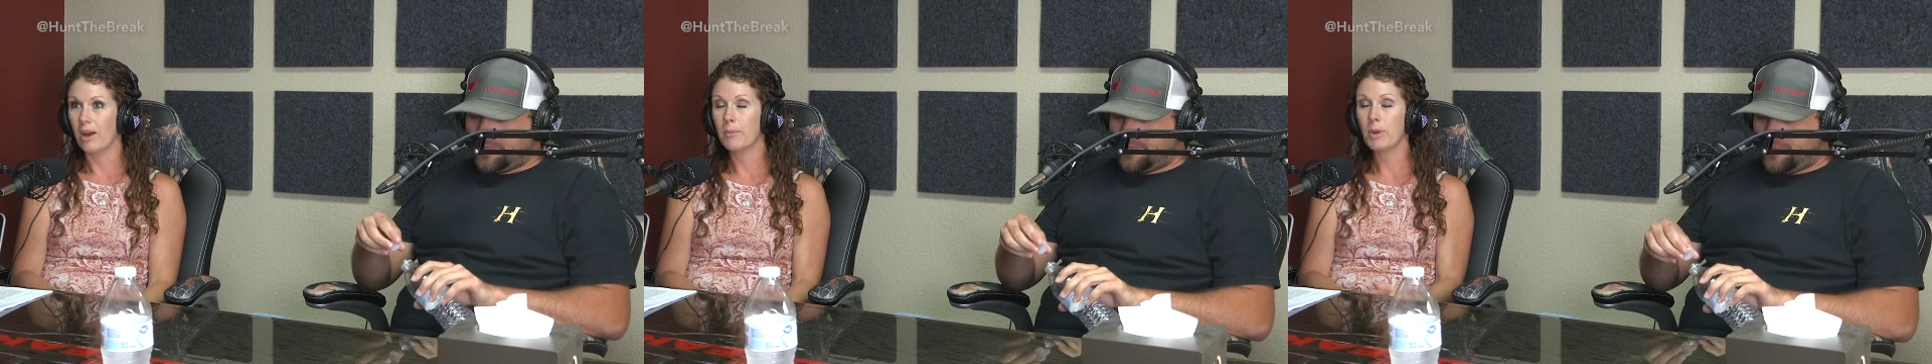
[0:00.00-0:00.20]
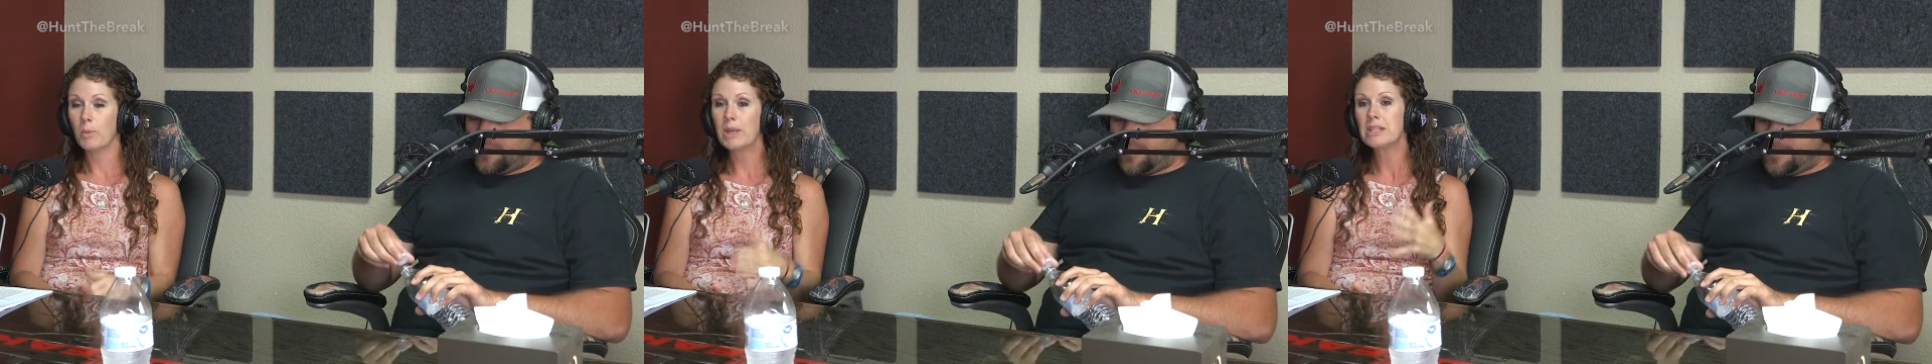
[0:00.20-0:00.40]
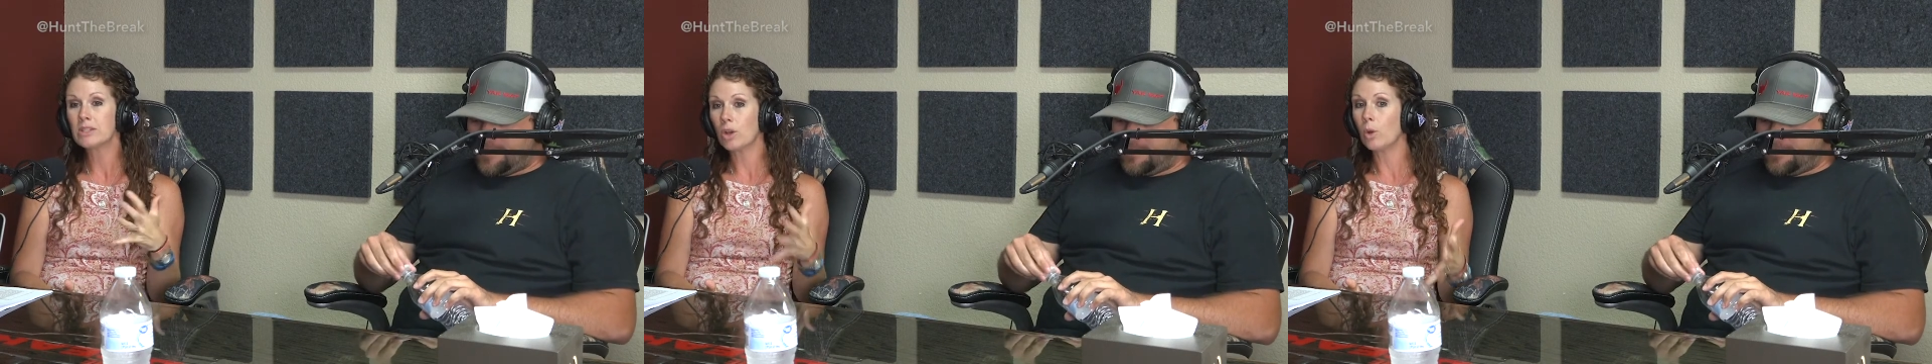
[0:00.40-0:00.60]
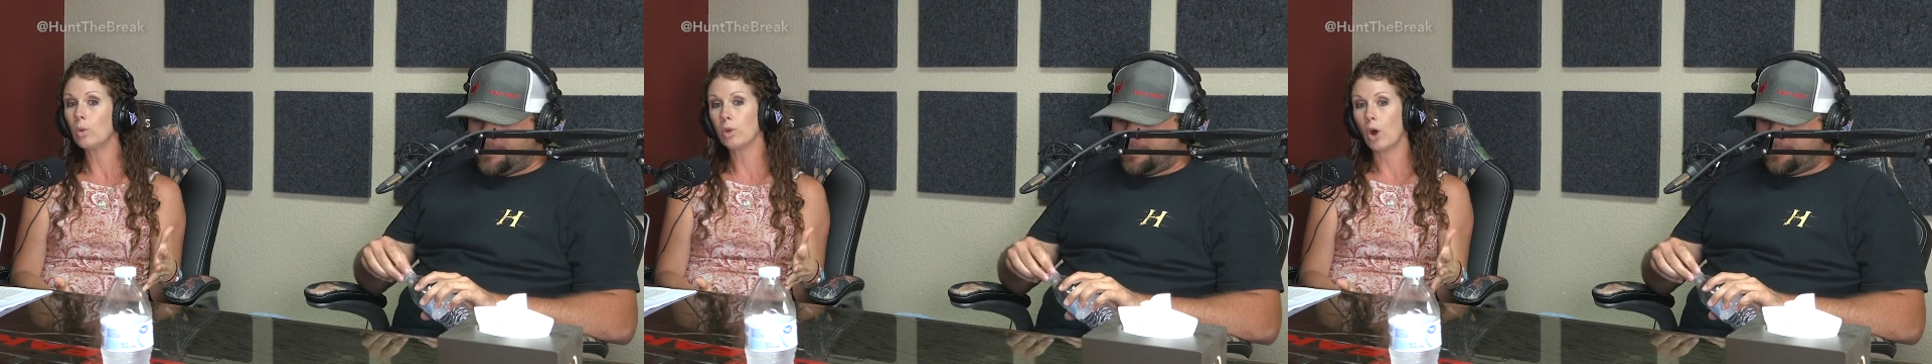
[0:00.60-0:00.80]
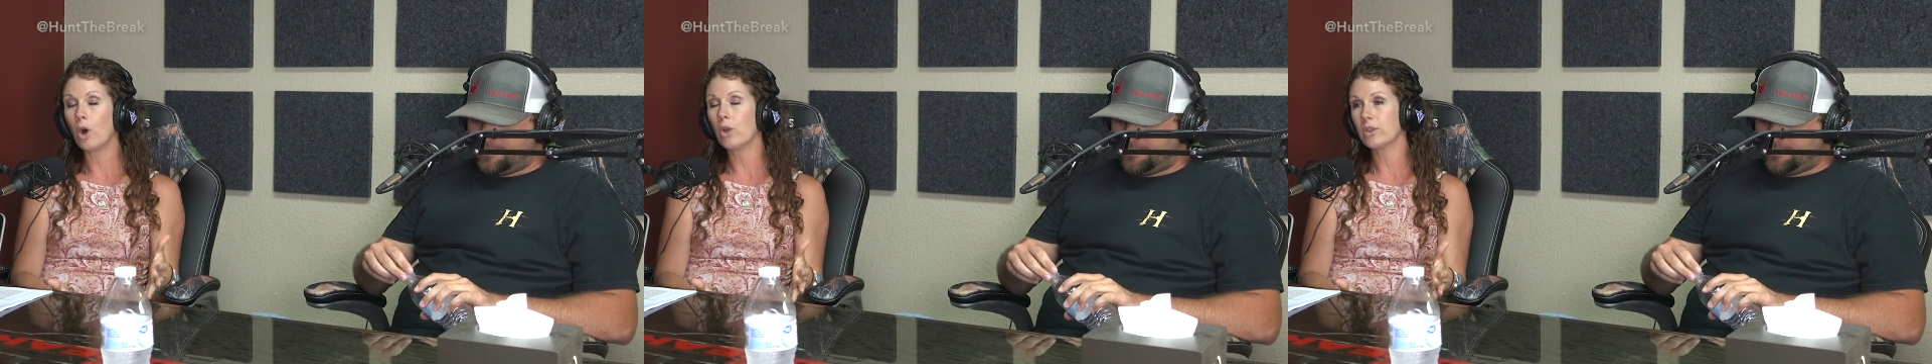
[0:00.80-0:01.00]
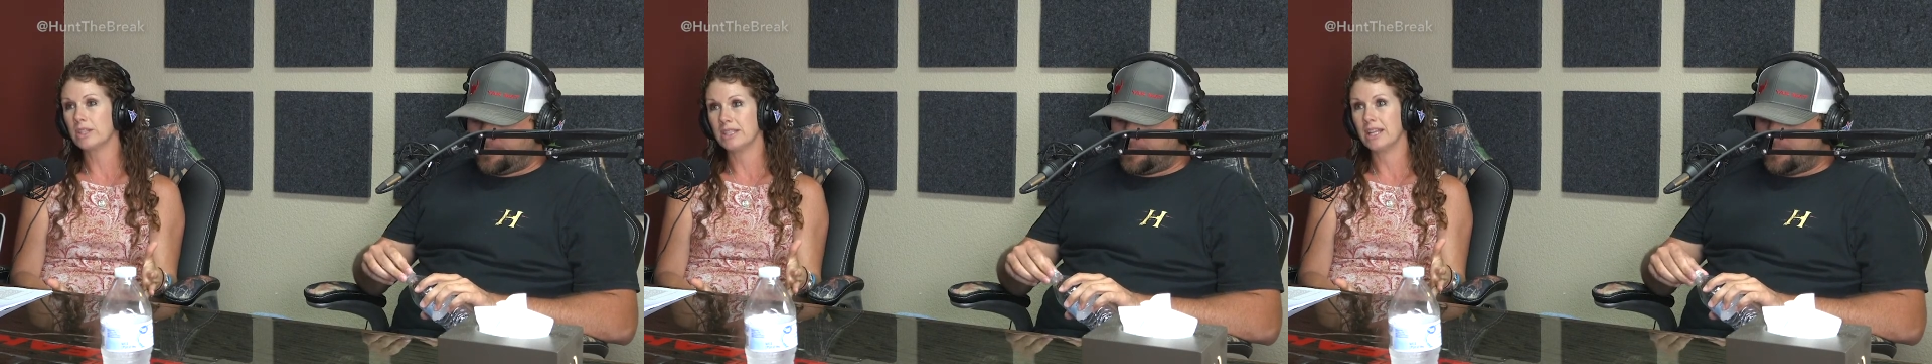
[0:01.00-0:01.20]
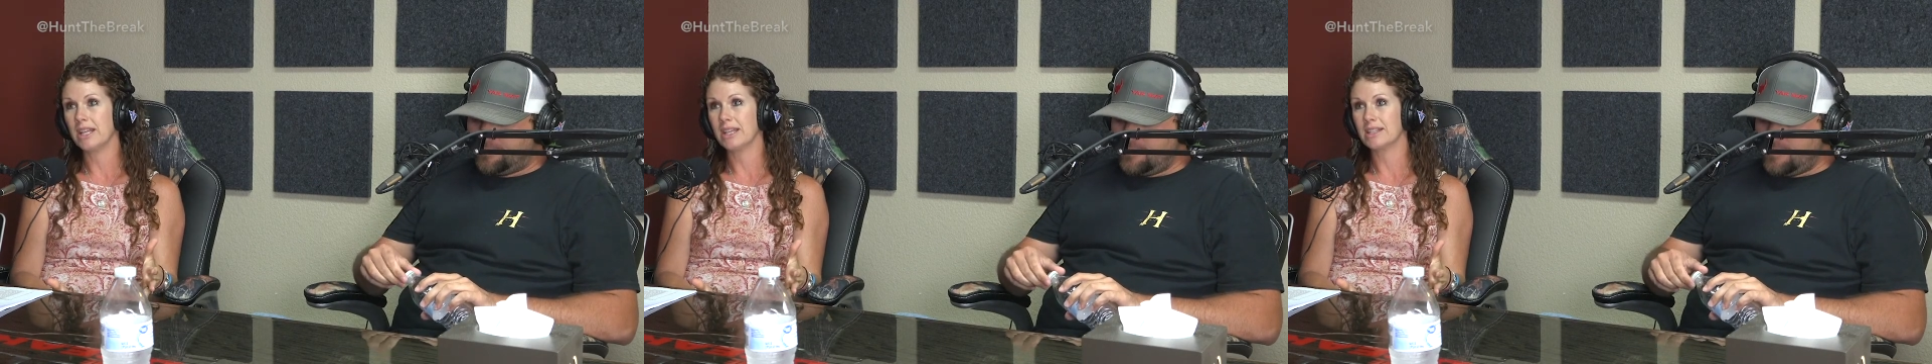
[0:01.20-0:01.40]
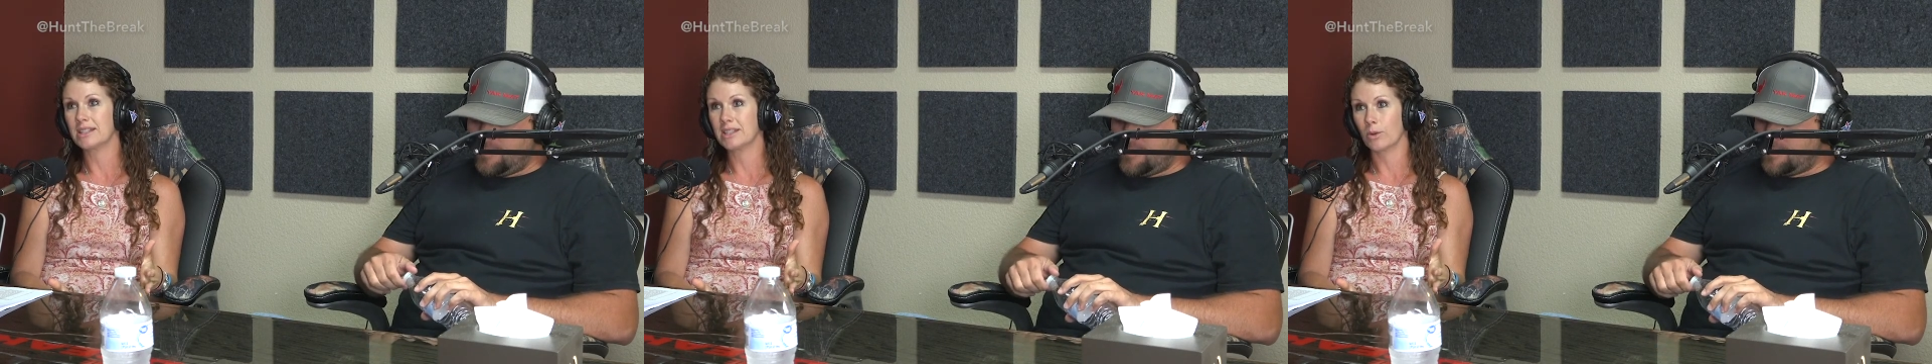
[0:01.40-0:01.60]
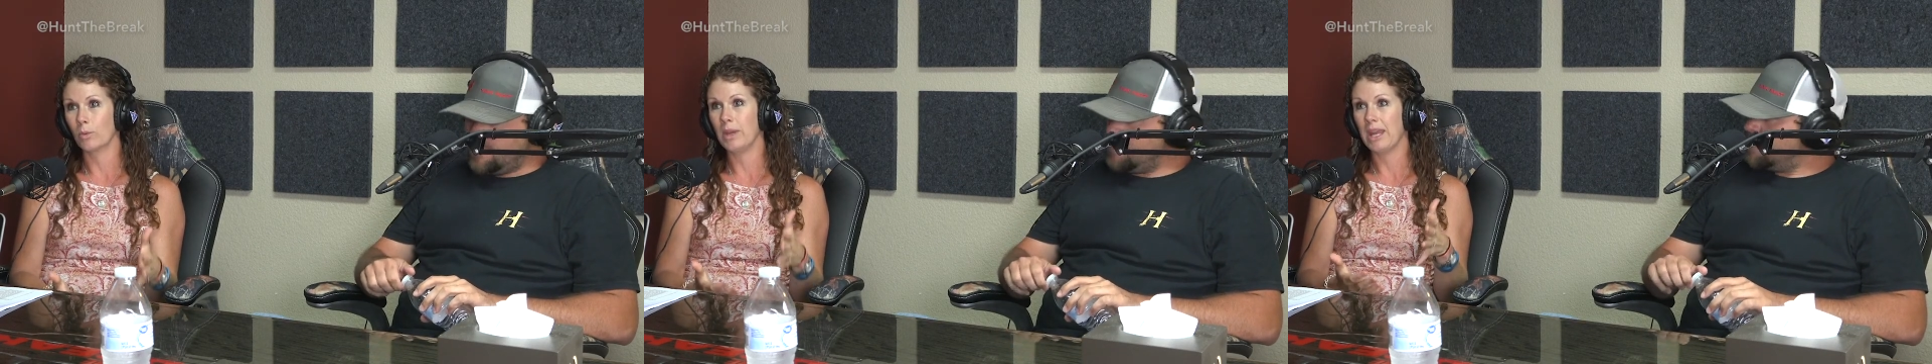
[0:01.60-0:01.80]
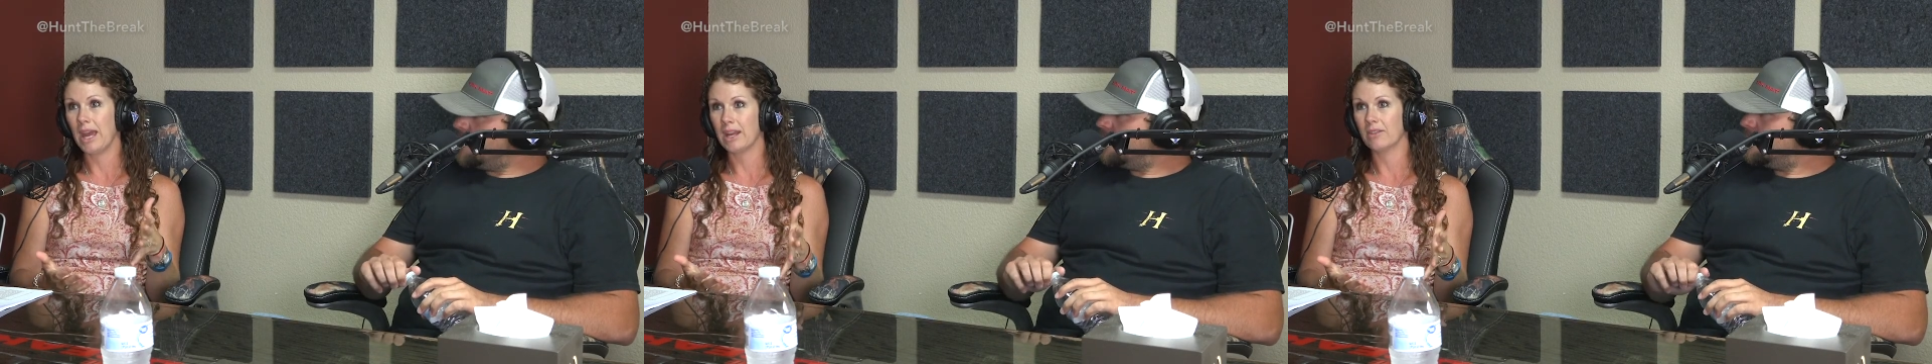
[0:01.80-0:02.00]
I mean, we sold all the tickets that
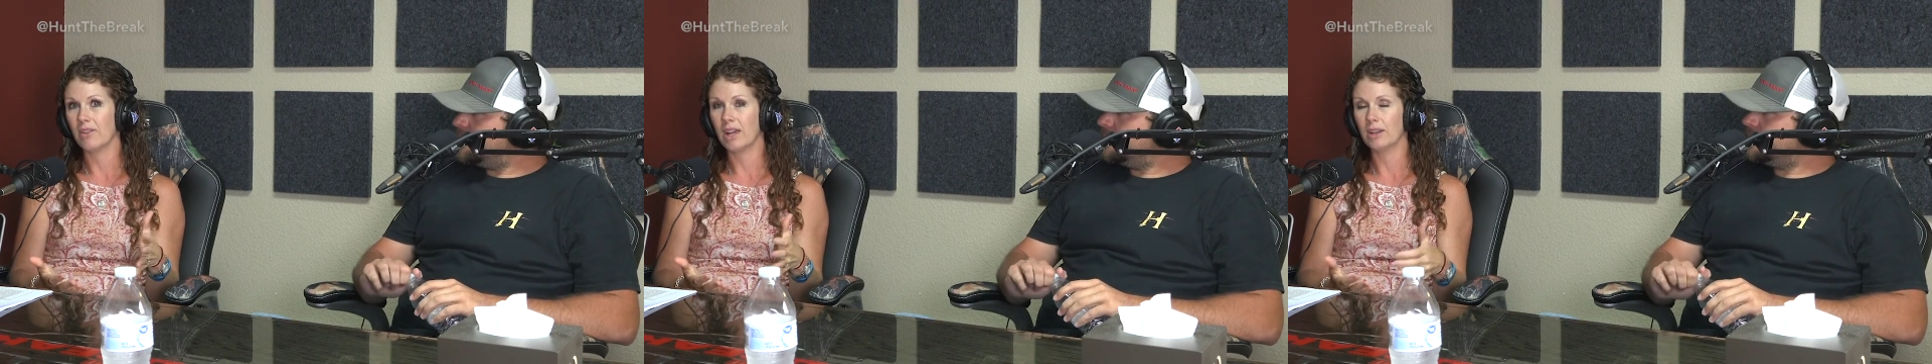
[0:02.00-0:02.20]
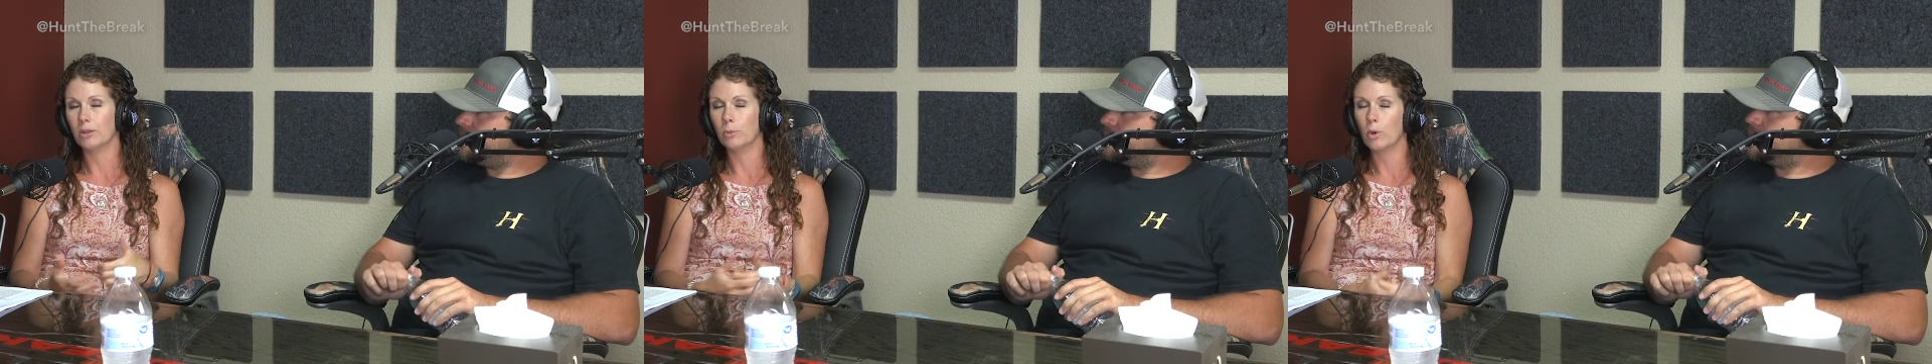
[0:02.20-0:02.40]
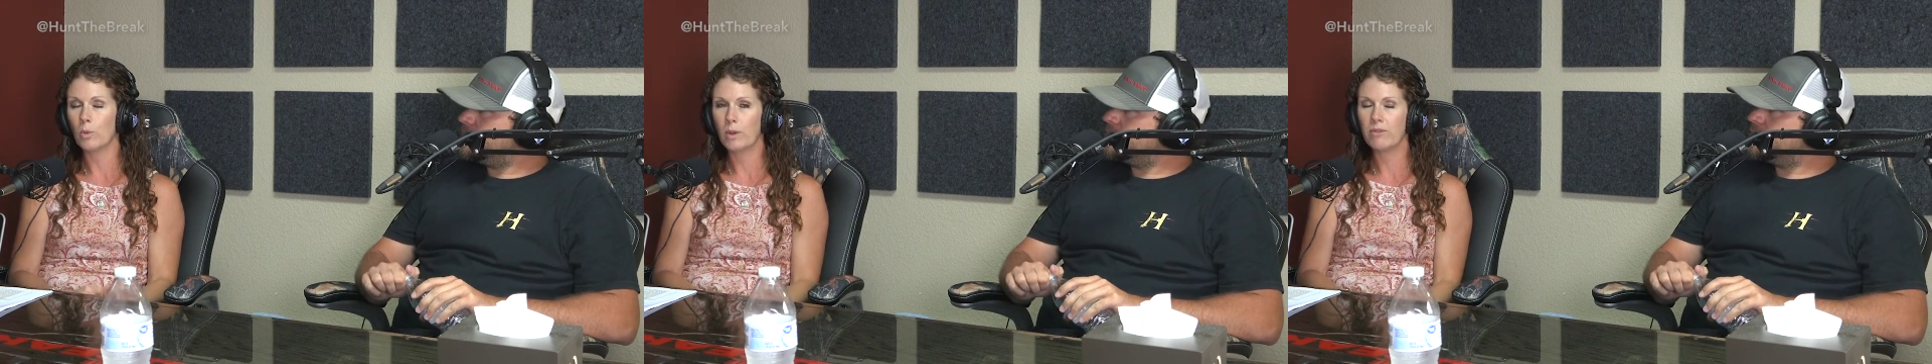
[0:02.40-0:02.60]
we had available.